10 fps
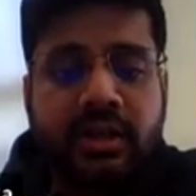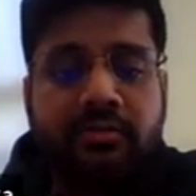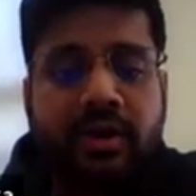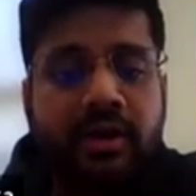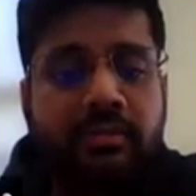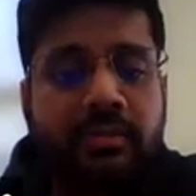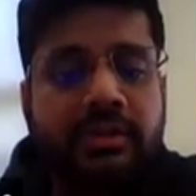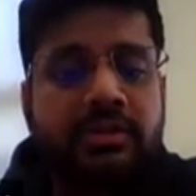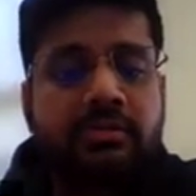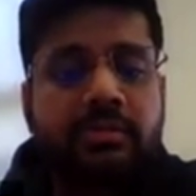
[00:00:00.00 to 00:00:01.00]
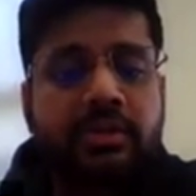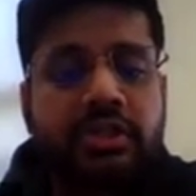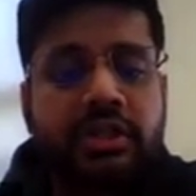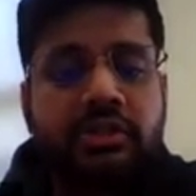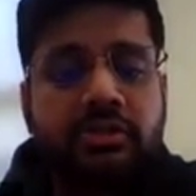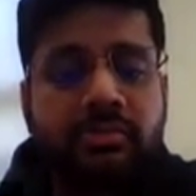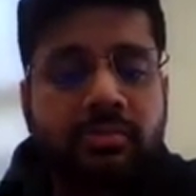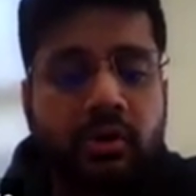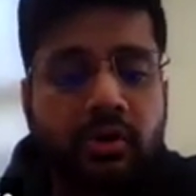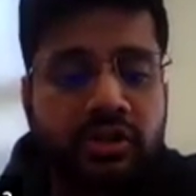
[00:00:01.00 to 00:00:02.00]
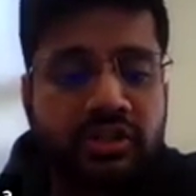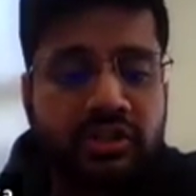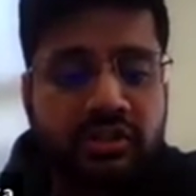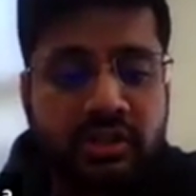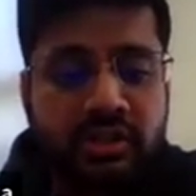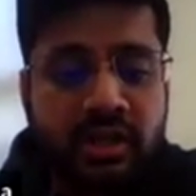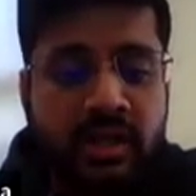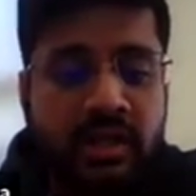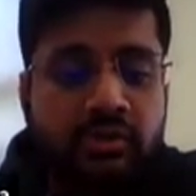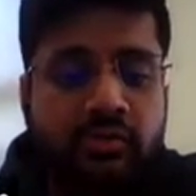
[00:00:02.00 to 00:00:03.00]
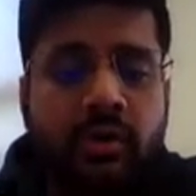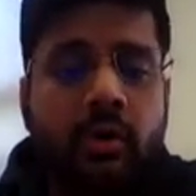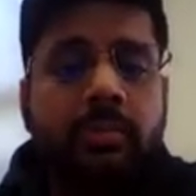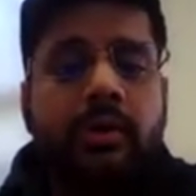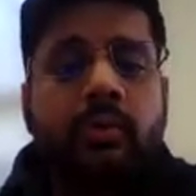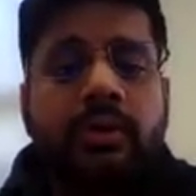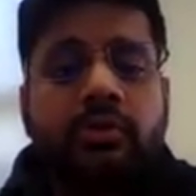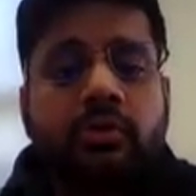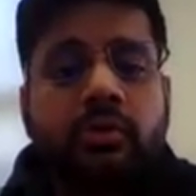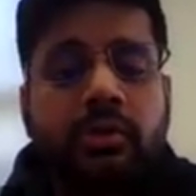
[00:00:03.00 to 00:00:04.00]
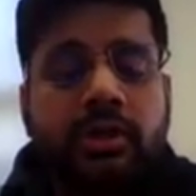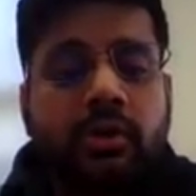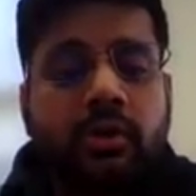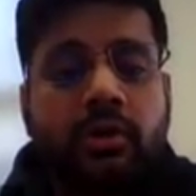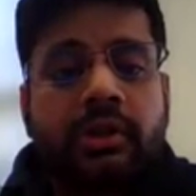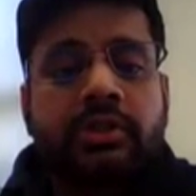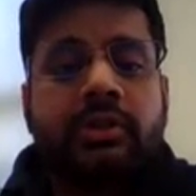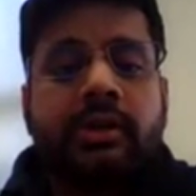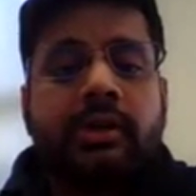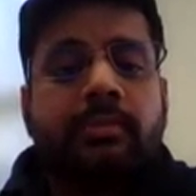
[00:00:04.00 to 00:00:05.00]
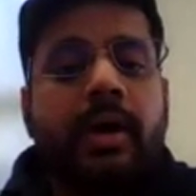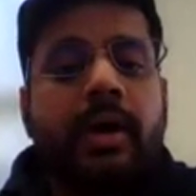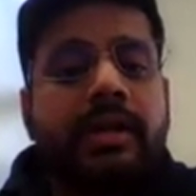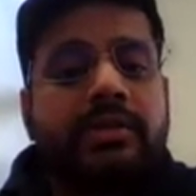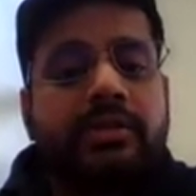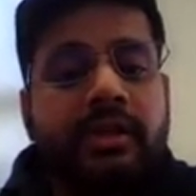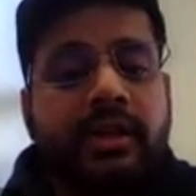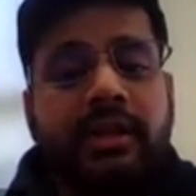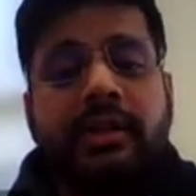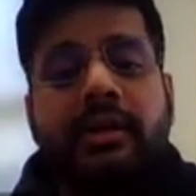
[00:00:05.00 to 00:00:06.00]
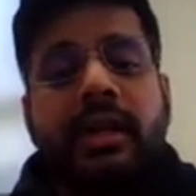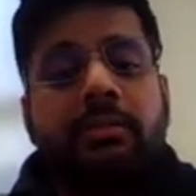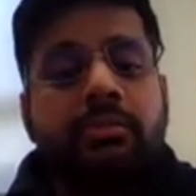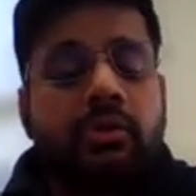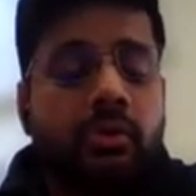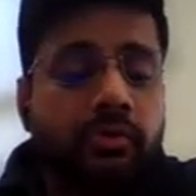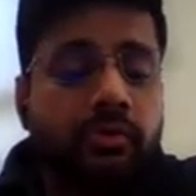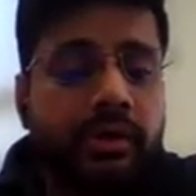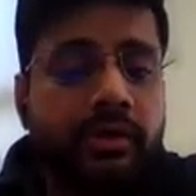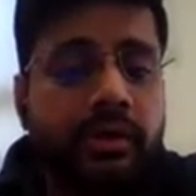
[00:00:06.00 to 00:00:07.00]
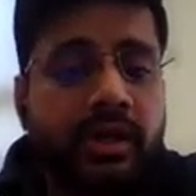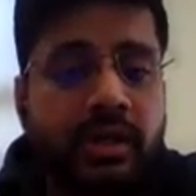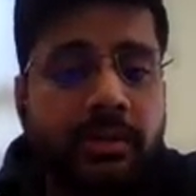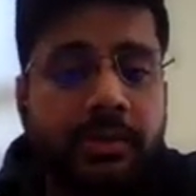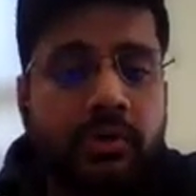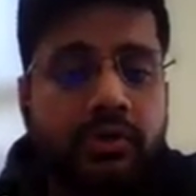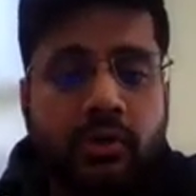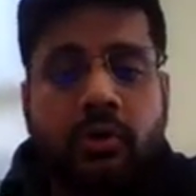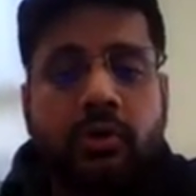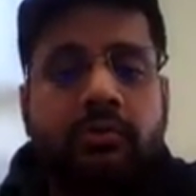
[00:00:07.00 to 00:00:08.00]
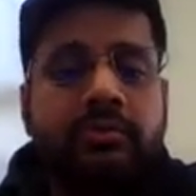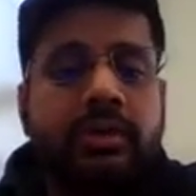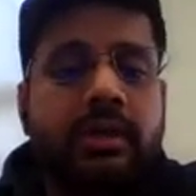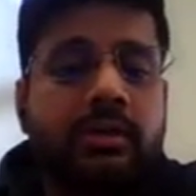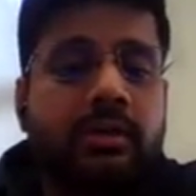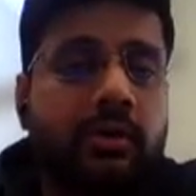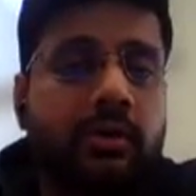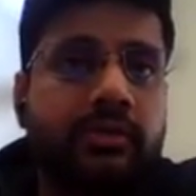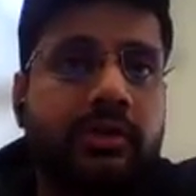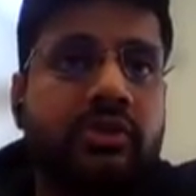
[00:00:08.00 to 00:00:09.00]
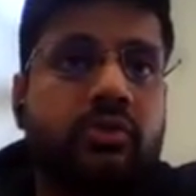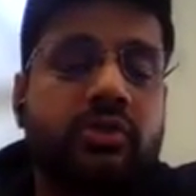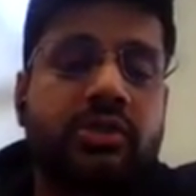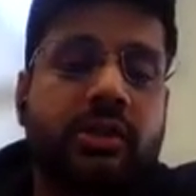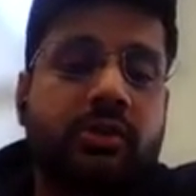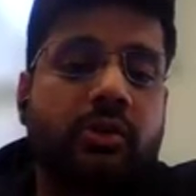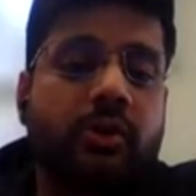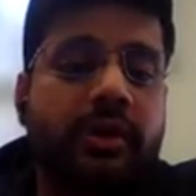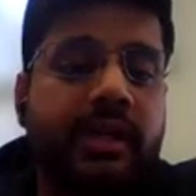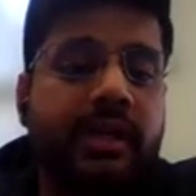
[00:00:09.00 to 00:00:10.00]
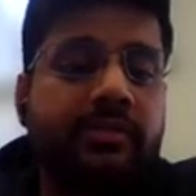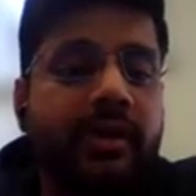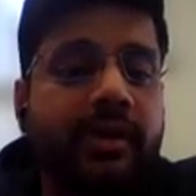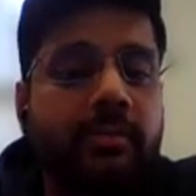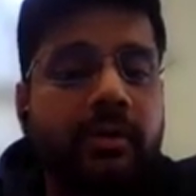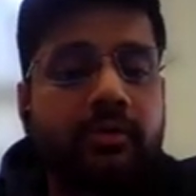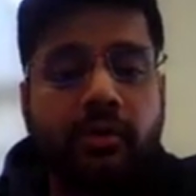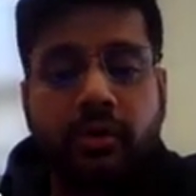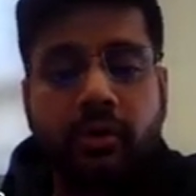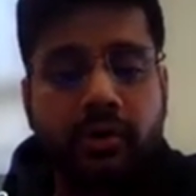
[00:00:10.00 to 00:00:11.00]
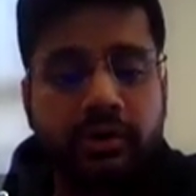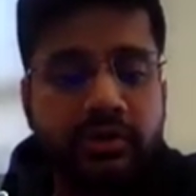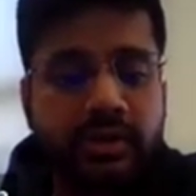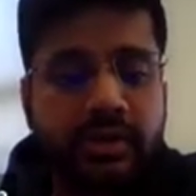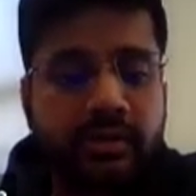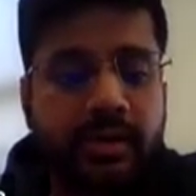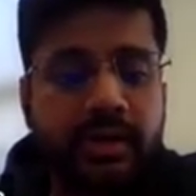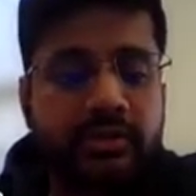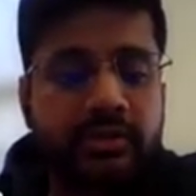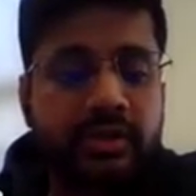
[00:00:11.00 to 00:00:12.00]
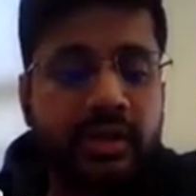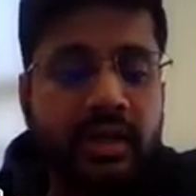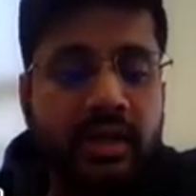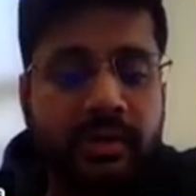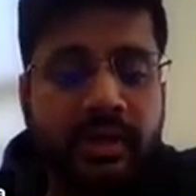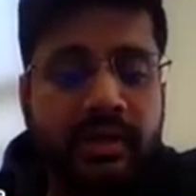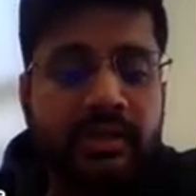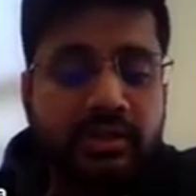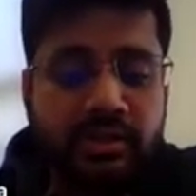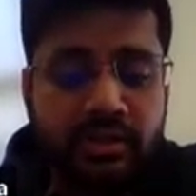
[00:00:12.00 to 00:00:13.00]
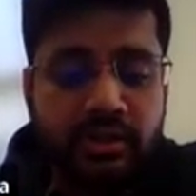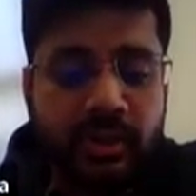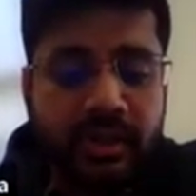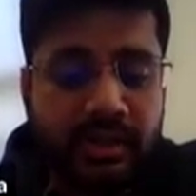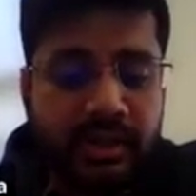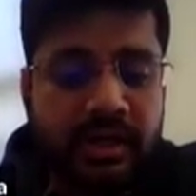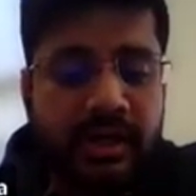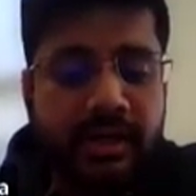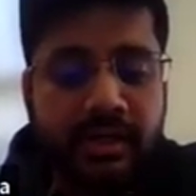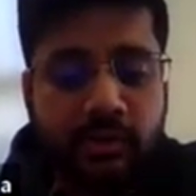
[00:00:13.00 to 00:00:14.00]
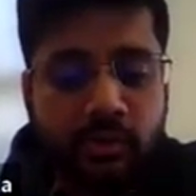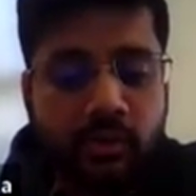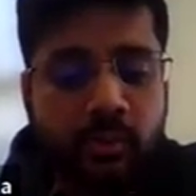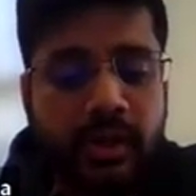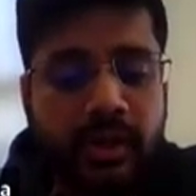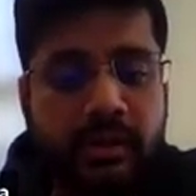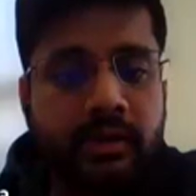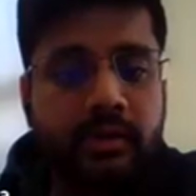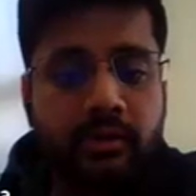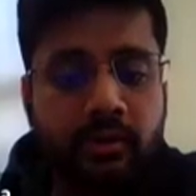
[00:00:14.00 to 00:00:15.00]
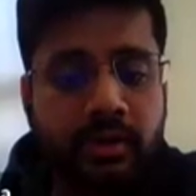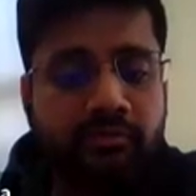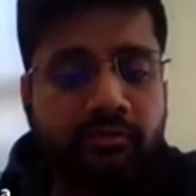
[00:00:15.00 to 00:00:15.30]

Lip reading: environments, machines, processes. So we'll not be going through the Orchestrator Manager in depth over here because a lot of resources are already available for Orchestrator Manager, but I can just quickly guide you to where you can